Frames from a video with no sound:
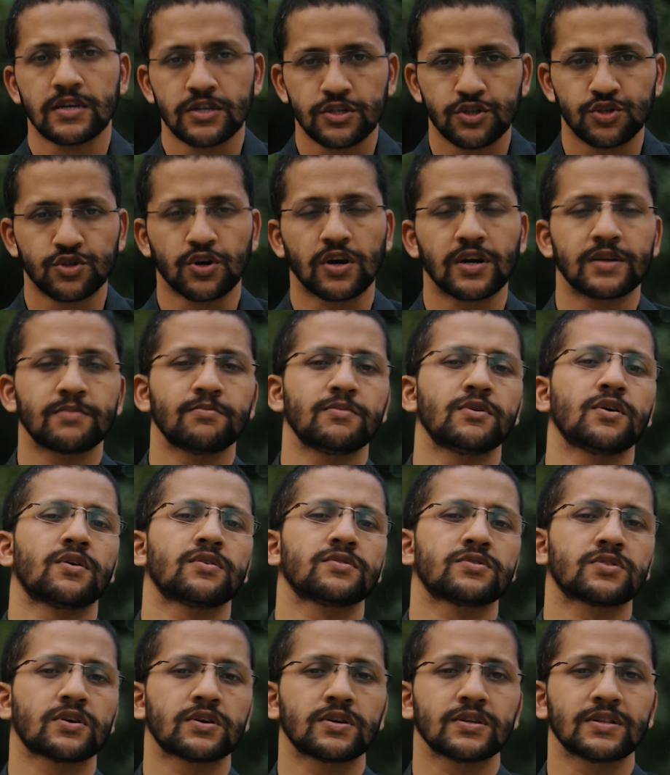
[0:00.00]
join me
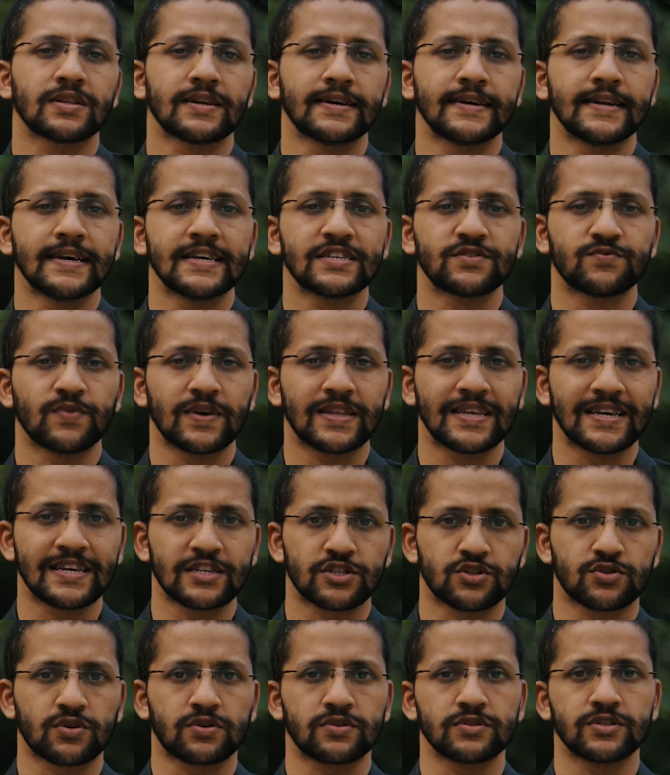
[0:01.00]
on 33 days Vedic
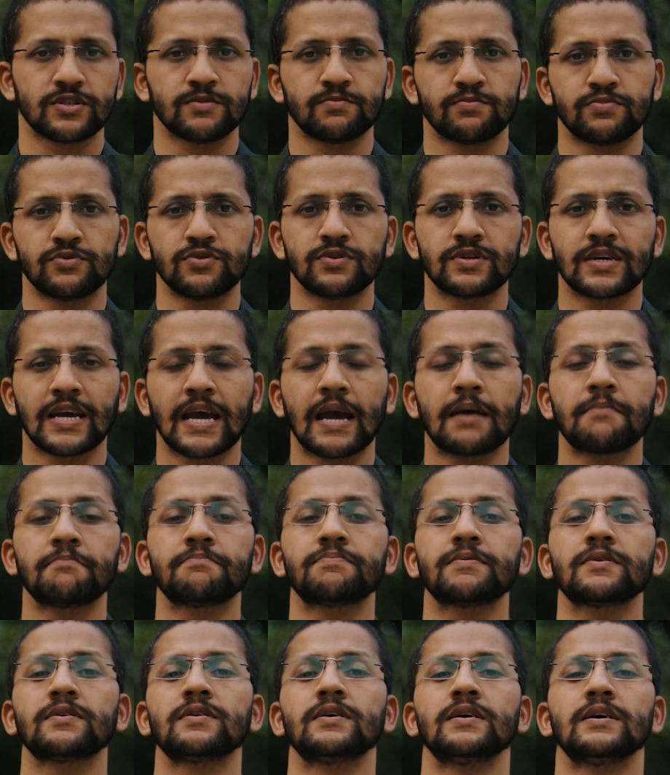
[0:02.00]
Astrology Bootcamp.
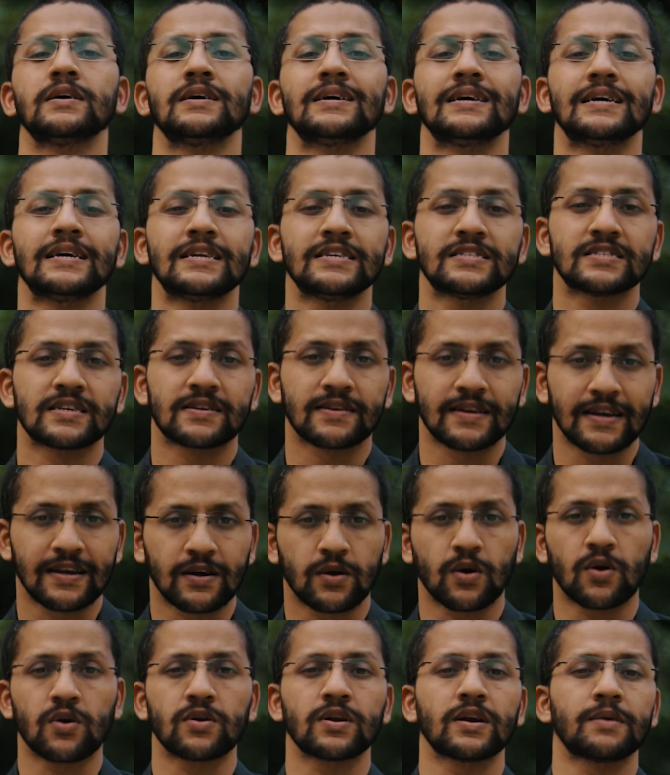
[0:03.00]
It is a
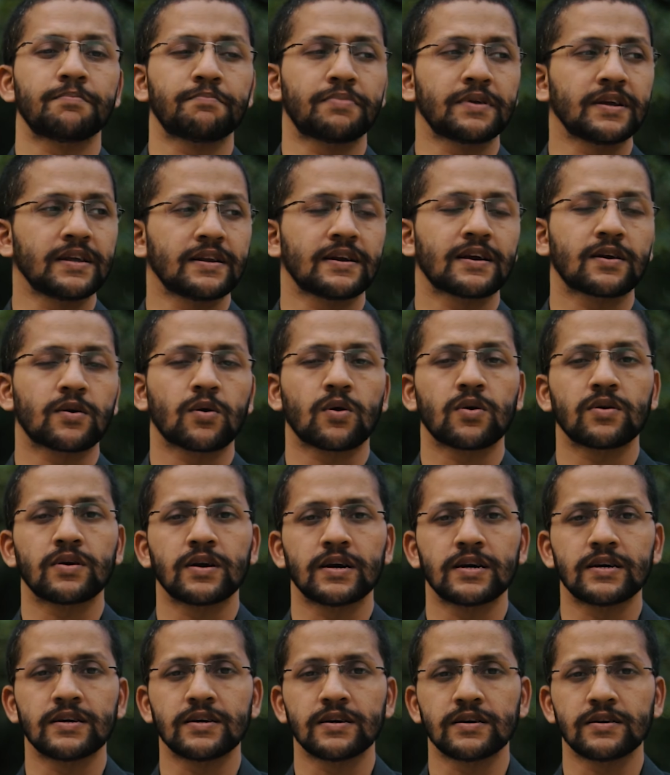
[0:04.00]

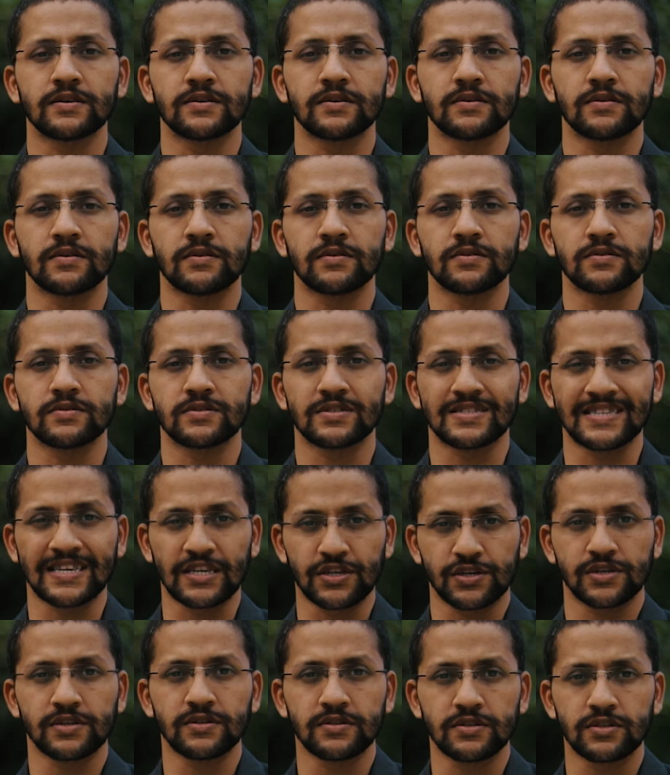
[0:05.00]
pre-recorded
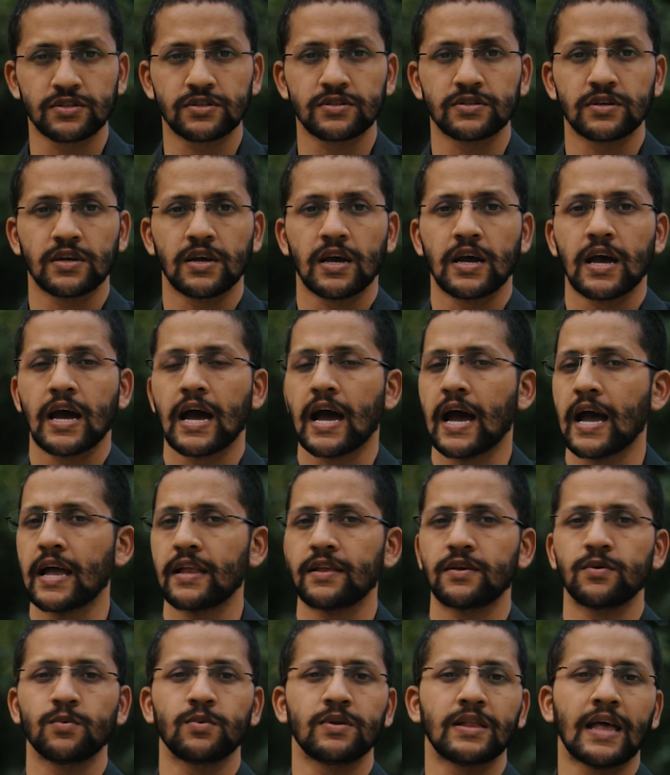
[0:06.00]
sessions,
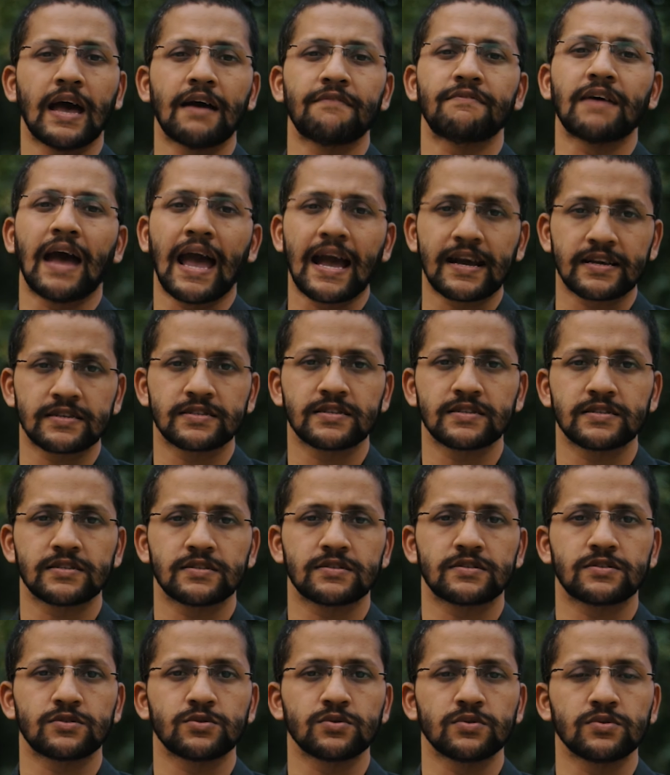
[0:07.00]
and you will have
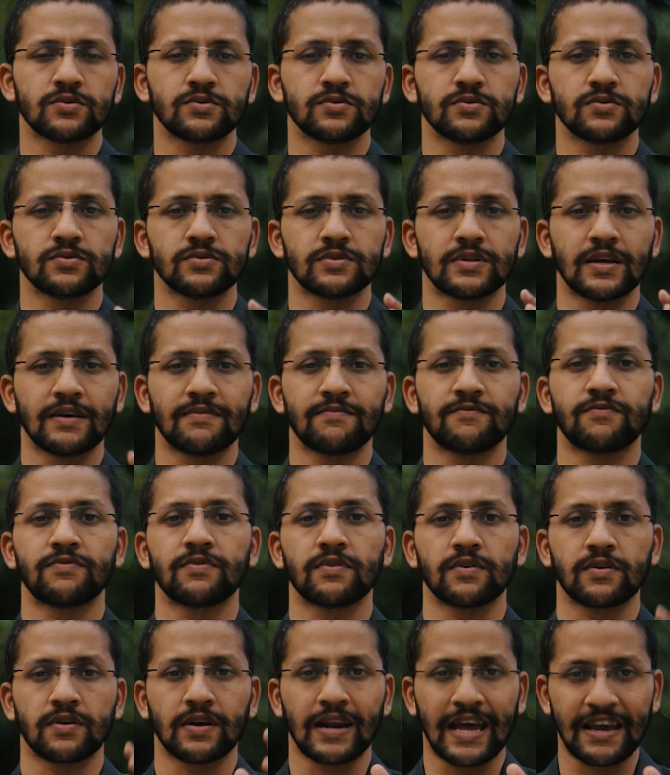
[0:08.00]
access to them
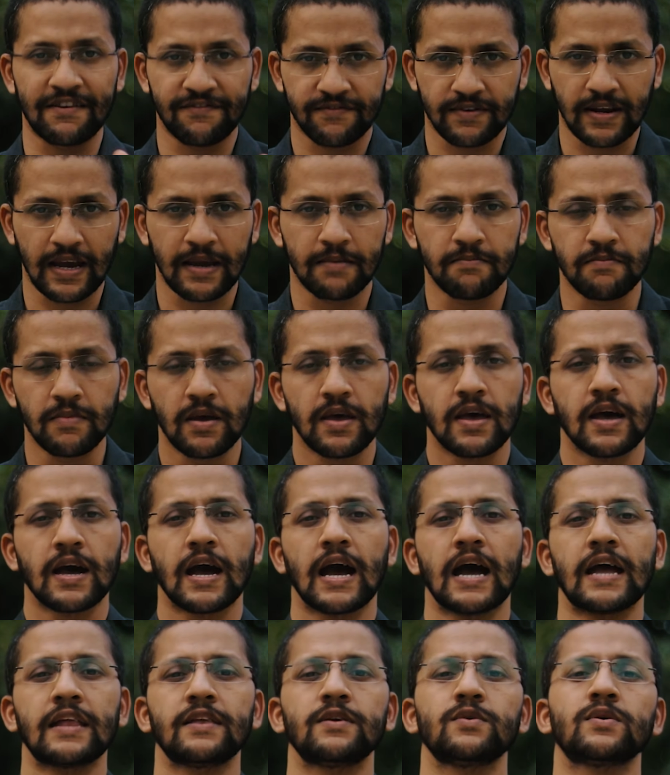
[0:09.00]
for lifetime,
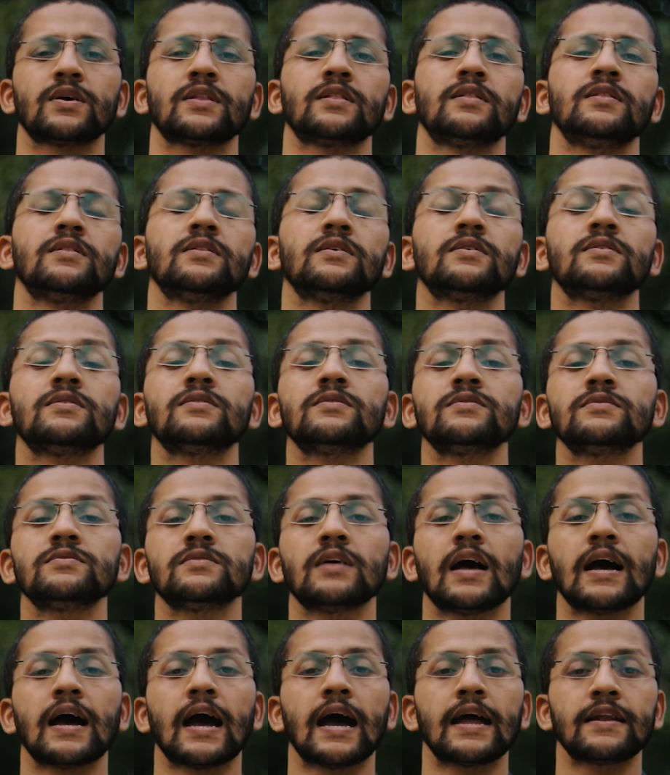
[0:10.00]
and you can learn
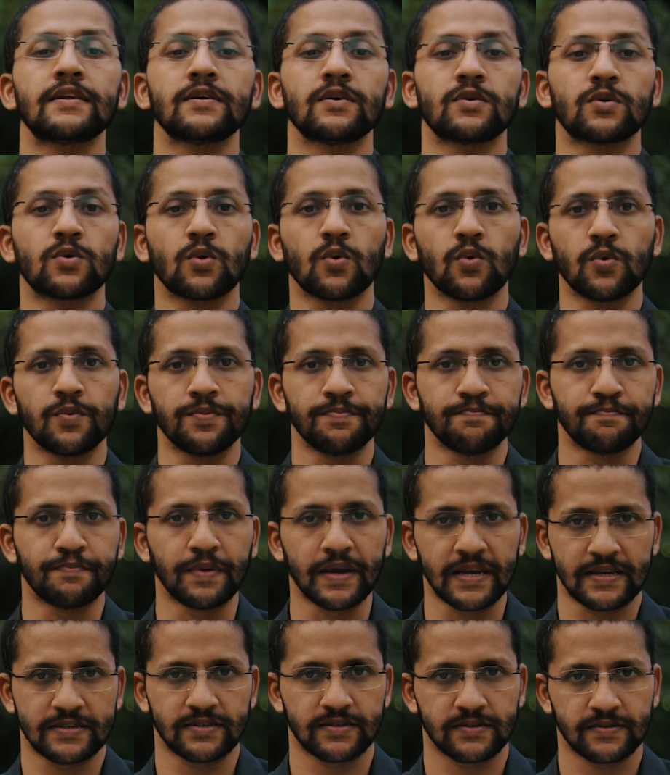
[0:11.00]
at your own
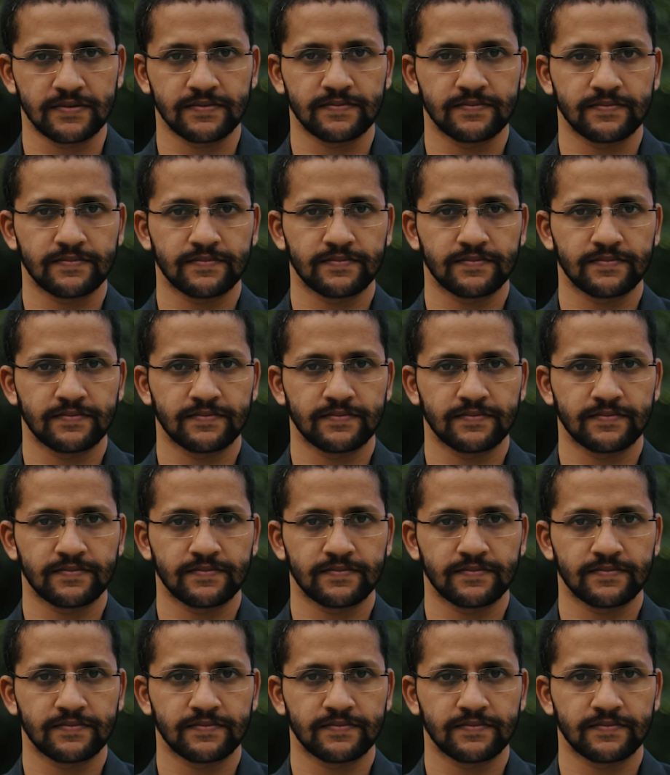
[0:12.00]
pace.